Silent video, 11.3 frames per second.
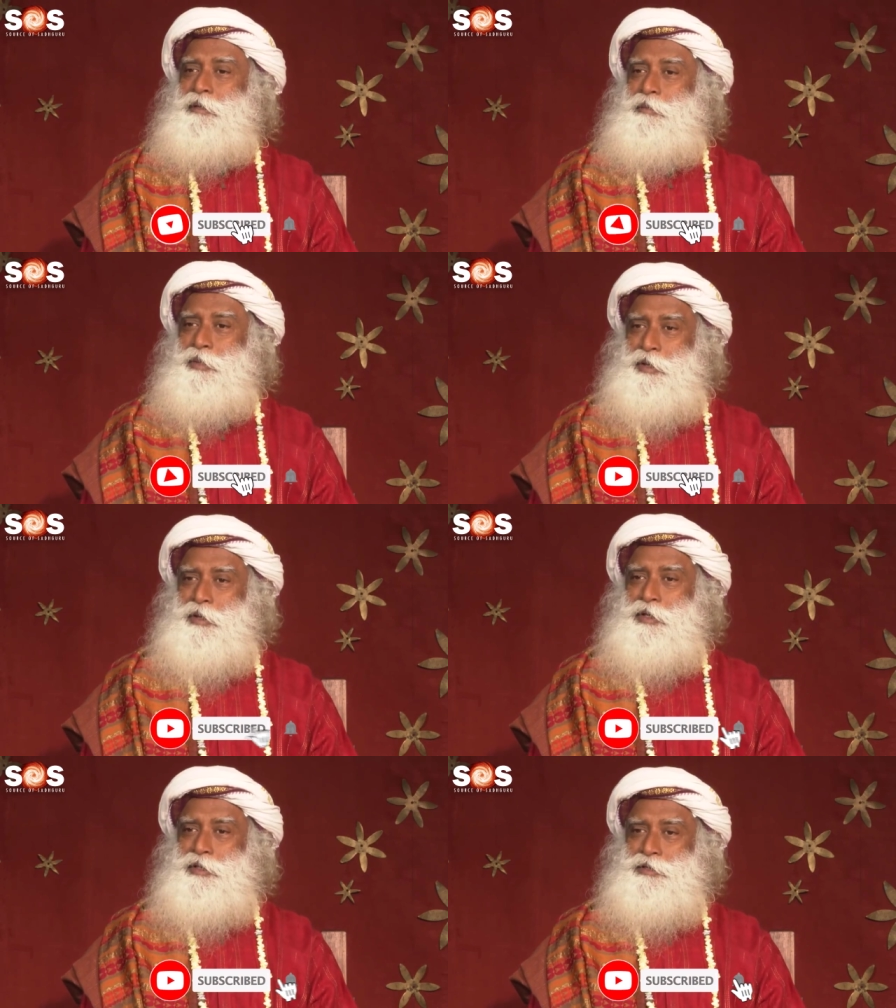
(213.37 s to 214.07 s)

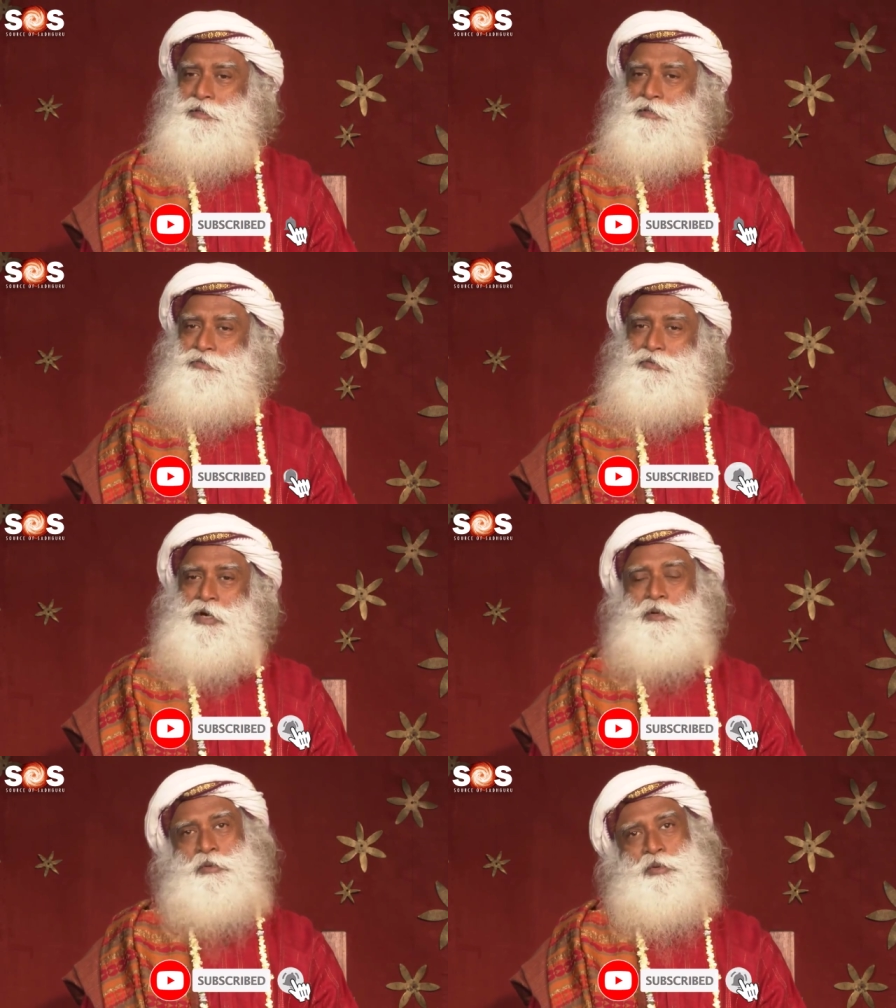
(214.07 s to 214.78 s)
Because
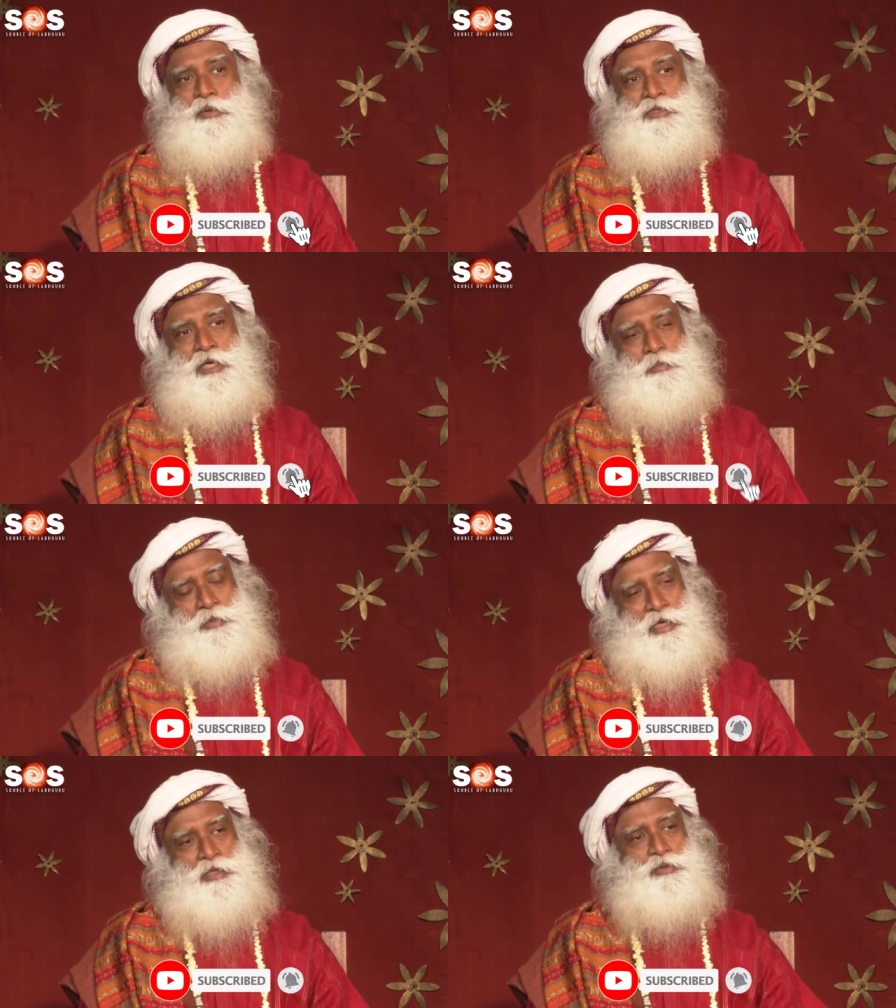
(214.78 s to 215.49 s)
one who looks
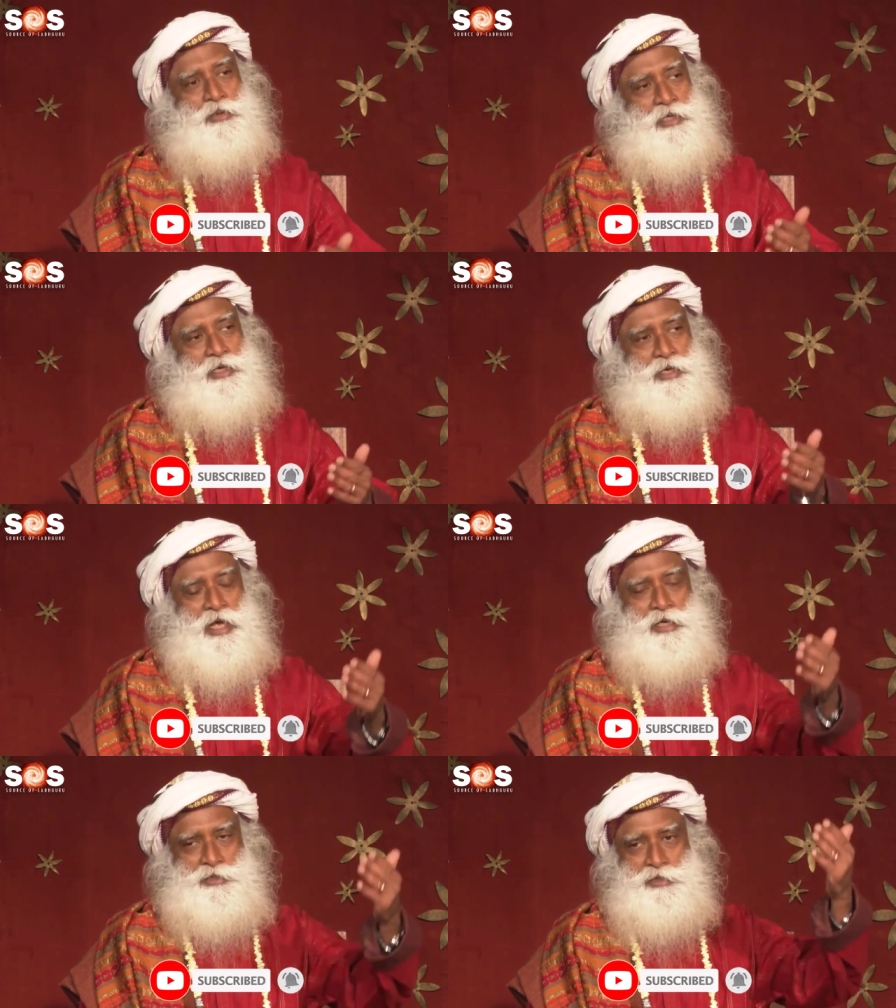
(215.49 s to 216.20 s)
up naturally
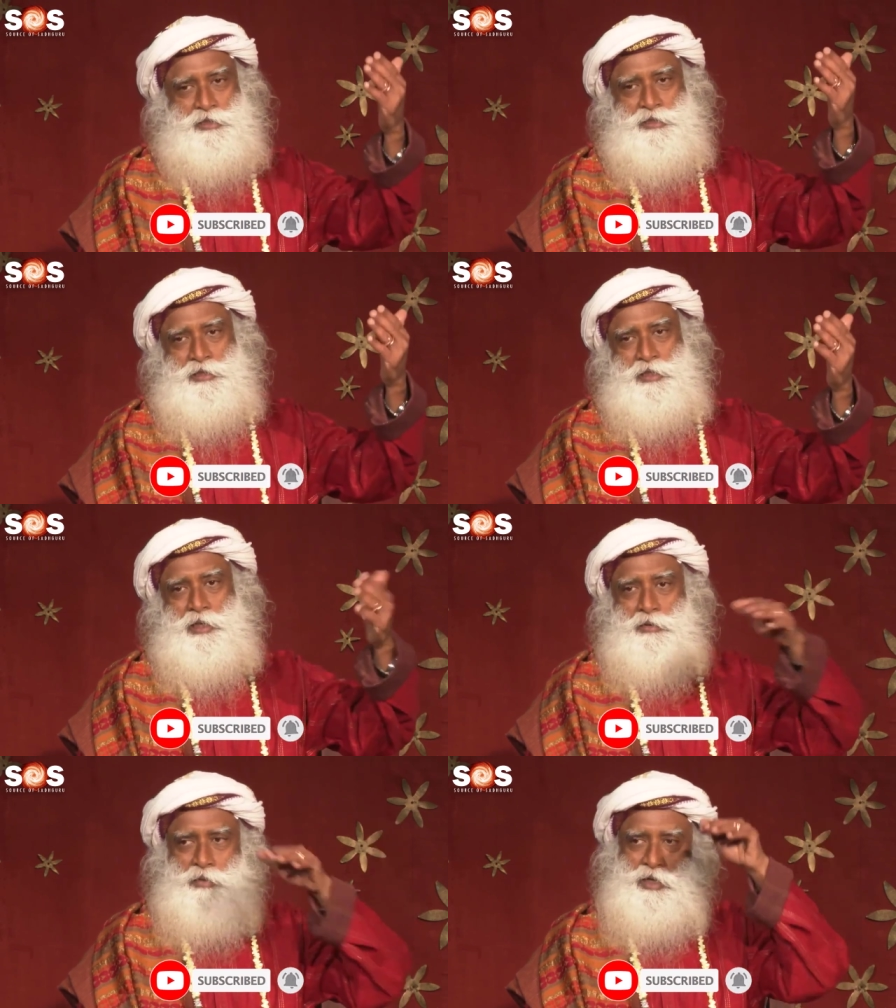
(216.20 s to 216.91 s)
rises,
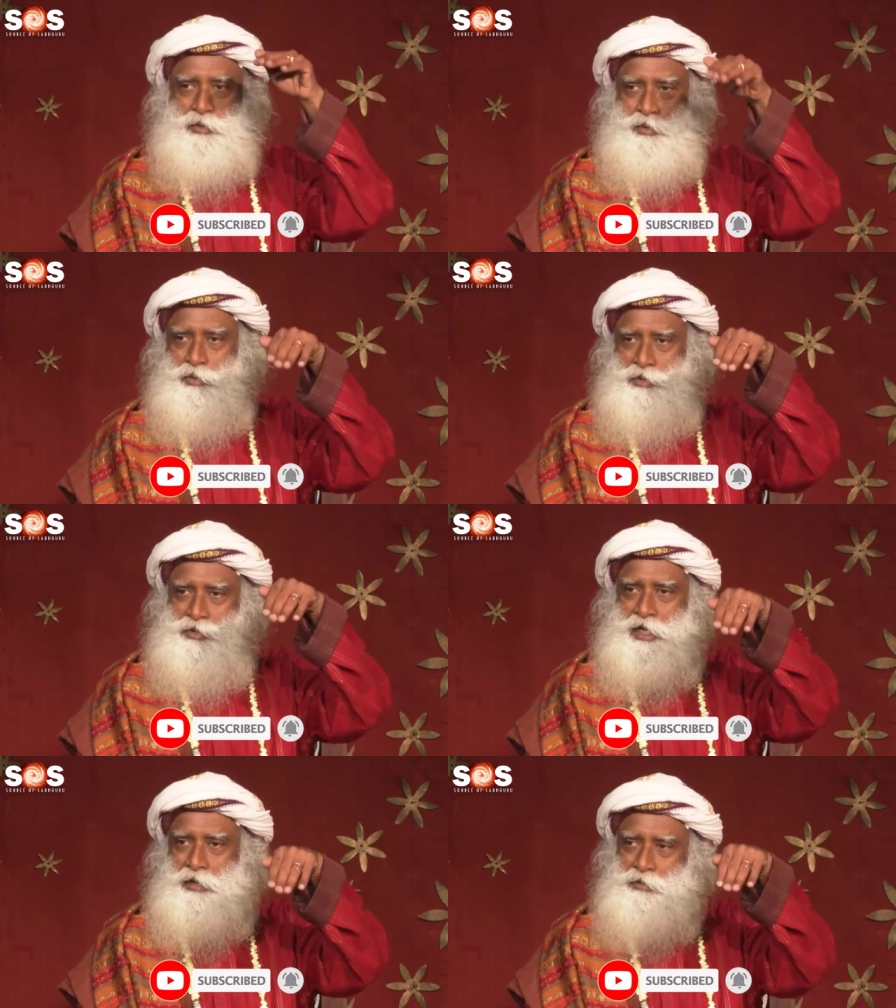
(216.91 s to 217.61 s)
one who looks
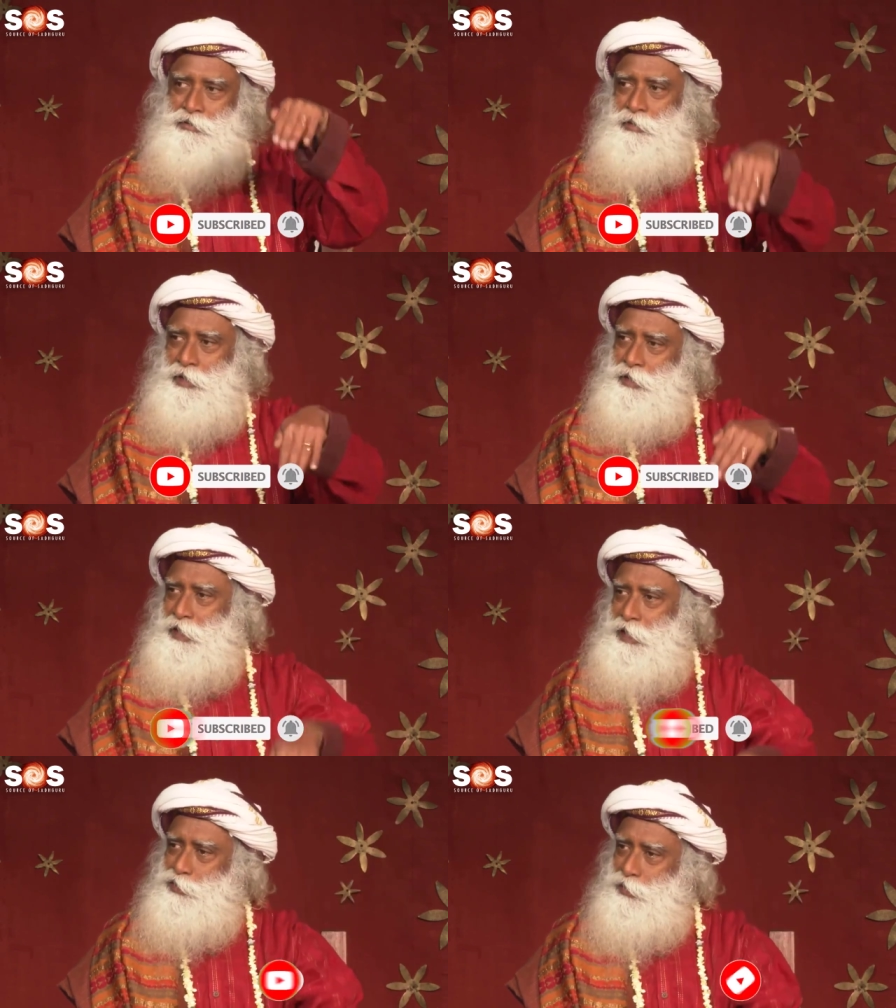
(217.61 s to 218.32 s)
down
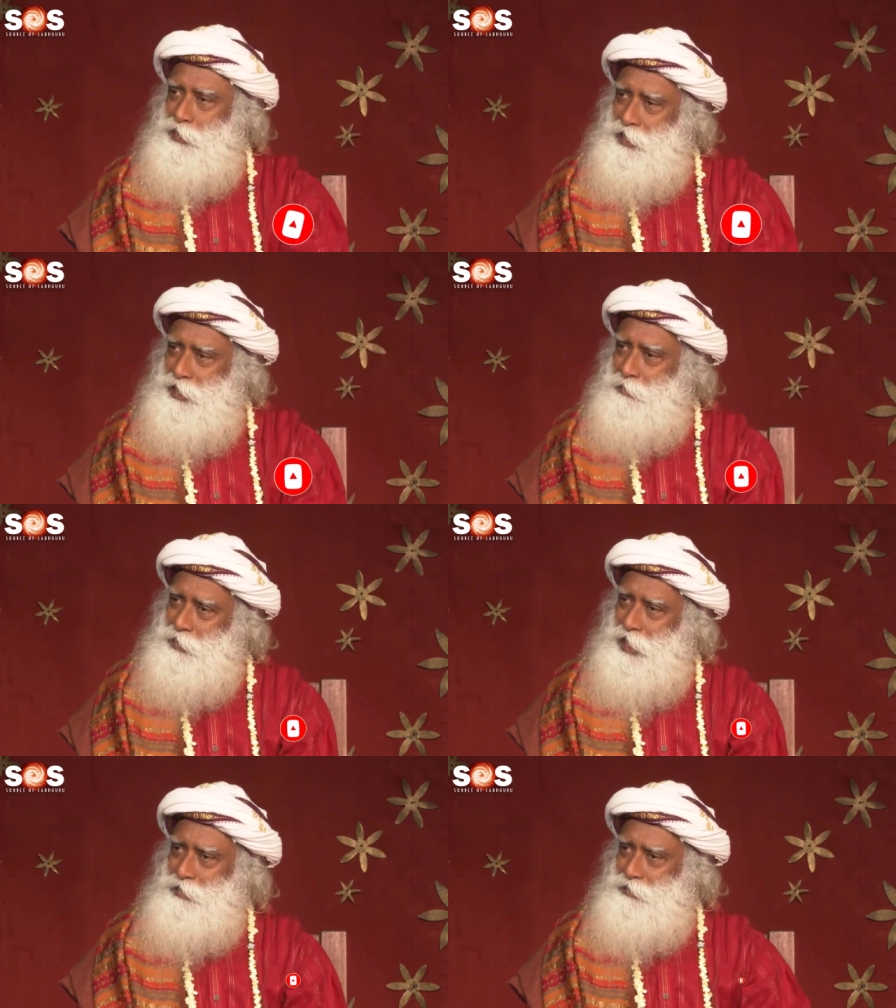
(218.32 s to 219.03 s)
naturally
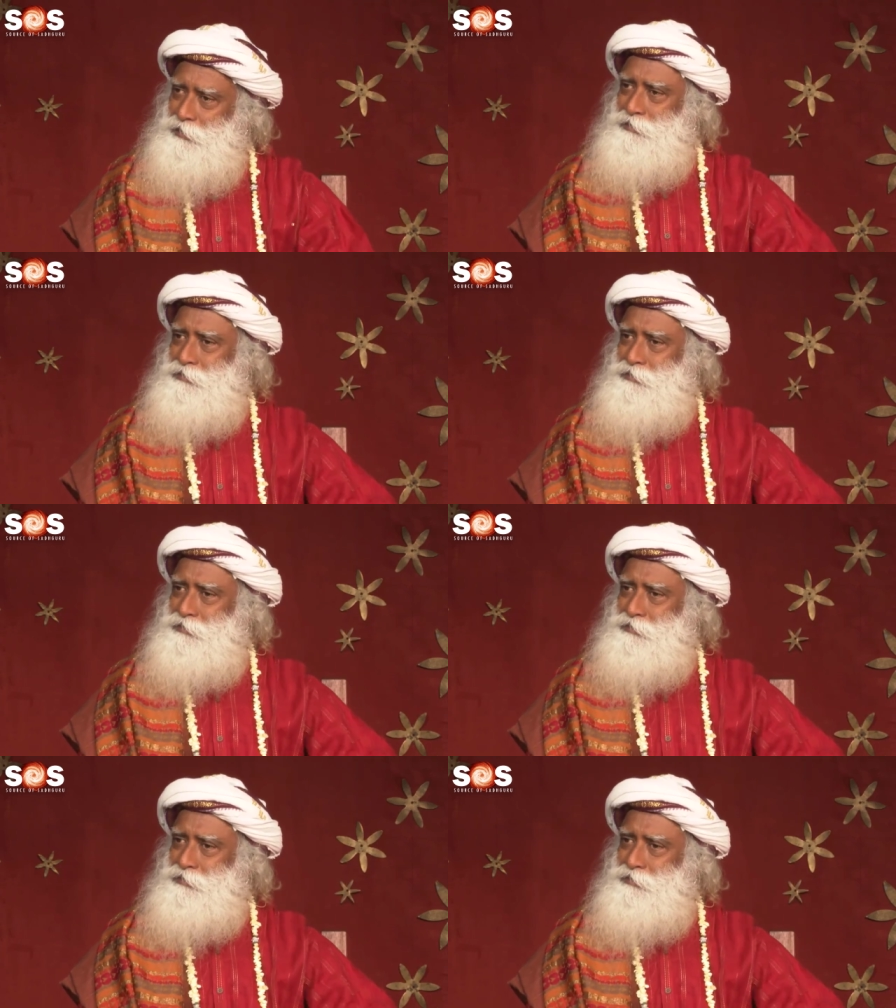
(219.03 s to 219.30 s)
come down.